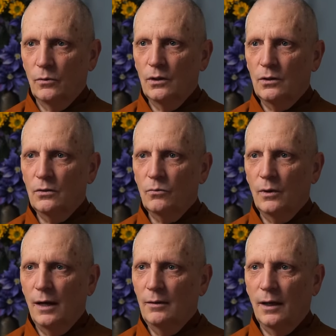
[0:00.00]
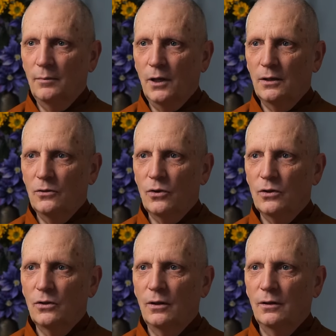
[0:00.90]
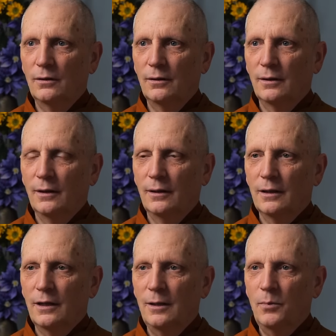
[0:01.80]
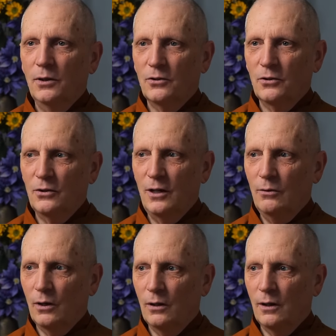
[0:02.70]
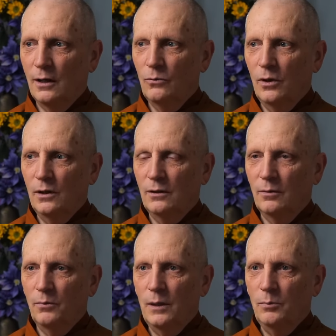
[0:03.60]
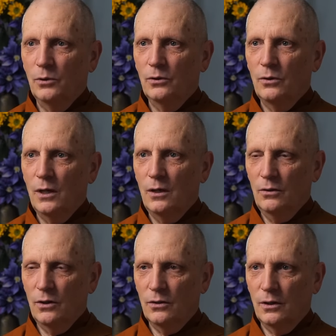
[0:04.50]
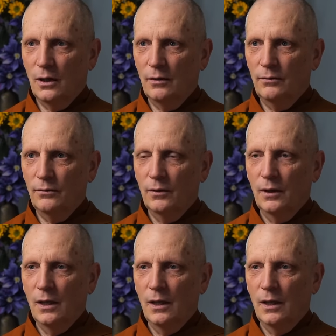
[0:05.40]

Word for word: This is, I, I'm not interested in keeping this a secret. I want people to hear this stuff,